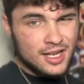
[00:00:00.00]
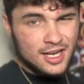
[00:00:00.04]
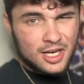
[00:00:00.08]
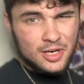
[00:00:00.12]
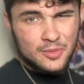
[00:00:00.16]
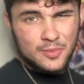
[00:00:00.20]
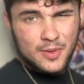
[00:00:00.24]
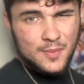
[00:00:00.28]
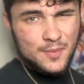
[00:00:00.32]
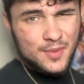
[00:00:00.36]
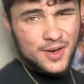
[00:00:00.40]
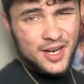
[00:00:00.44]
I
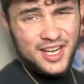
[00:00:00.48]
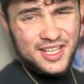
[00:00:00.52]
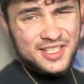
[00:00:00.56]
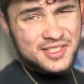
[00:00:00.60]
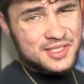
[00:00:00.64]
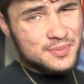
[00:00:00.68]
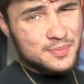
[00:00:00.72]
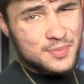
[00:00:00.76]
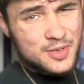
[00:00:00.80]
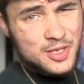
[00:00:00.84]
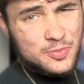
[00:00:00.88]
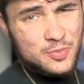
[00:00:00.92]
remember I had
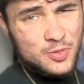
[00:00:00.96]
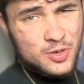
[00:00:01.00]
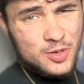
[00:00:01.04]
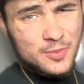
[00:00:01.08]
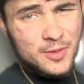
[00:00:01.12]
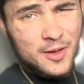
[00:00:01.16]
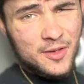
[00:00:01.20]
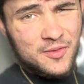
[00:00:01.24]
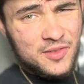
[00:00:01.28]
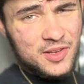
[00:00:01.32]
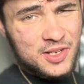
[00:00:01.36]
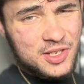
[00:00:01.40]
some people on
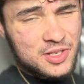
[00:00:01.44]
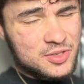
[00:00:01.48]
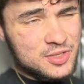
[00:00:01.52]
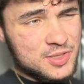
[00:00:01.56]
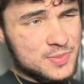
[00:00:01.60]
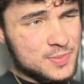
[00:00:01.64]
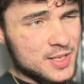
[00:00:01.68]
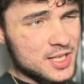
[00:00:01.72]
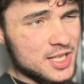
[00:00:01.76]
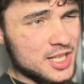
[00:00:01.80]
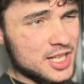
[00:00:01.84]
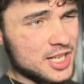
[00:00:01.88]
my videos
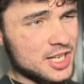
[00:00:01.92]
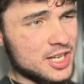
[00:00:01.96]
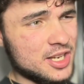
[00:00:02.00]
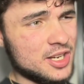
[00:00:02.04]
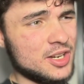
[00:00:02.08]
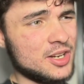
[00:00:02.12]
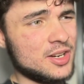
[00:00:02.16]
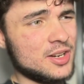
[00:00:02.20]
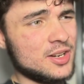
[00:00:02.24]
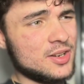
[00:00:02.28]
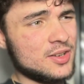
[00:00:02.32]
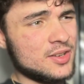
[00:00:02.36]
being like,
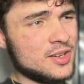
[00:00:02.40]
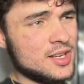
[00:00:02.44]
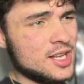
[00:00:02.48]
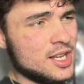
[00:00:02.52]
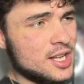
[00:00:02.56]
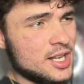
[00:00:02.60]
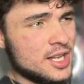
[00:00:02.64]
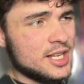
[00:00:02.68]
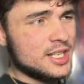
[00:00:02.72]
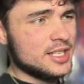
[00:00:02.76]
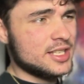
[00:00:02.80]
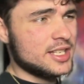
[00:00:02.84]
oh,
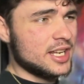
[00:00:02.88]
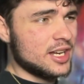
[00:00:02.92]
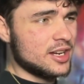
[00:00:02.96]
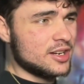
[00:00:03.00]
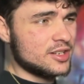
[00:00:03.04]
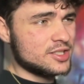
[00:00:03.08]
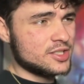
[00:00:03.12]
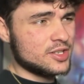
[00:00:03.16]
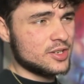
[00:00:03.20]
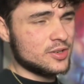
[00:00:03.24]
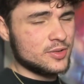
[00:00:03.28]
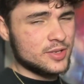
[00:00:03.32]
his hair
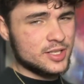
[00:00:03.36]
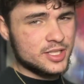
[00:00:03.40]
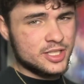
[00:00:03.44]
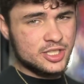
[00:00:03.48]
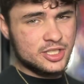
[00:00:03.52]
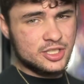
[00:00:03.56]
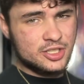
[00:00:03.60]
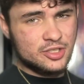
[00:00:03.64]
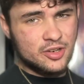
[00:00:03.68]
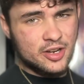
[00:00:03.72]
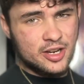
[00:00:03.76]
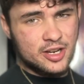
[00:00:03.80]
is going
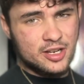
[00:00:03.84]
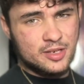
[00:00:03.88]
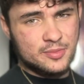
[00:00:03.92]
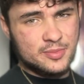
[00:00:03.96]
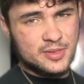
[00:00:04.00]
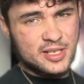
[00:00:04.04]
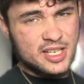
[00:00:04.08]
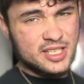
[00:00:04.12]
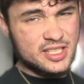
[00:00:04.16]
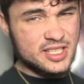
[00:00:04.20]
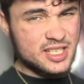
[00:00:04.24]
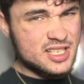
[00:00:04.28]
straighter
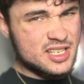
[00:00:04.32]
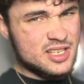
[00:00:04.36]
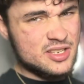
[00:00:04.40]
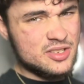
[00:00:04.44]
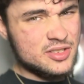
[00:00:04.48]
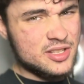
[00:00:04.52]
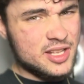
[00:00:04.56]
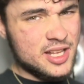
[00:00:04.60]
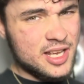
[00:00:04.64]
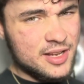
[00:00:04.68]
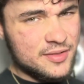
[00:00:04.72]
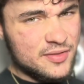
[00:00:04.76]
because he's
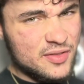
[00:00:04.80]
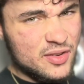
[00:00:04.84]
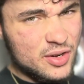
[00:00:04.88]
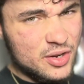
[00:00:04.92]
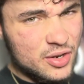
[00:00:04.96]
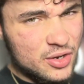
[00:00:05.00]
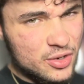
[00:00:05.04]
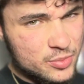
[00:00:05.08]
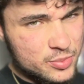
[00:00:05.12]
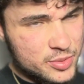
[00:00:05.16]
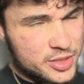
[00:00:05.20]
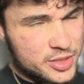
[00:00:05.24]
using Afro comb